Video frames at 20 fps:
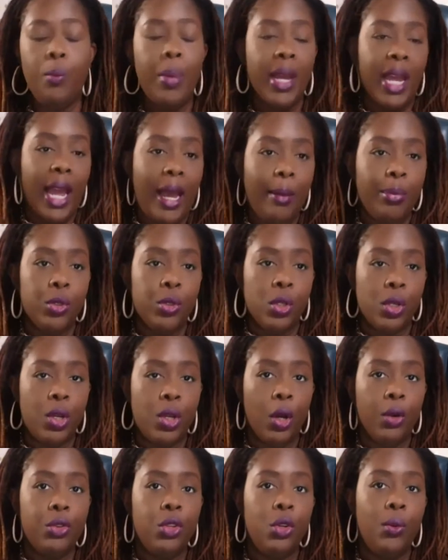be able to
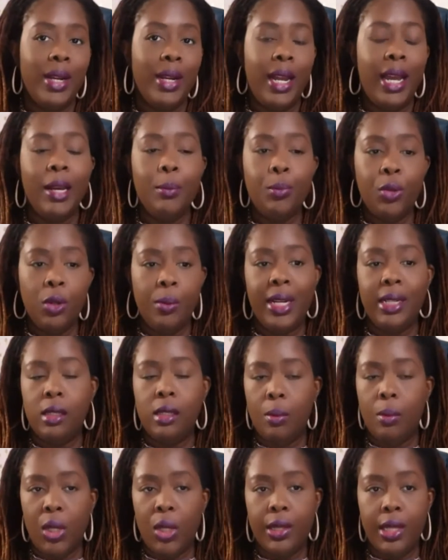go through and implement
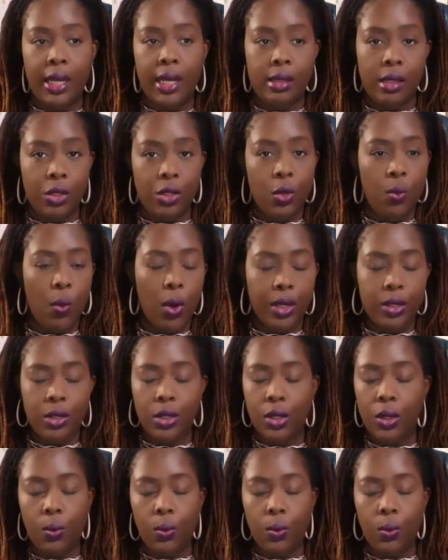some of the things that you want to,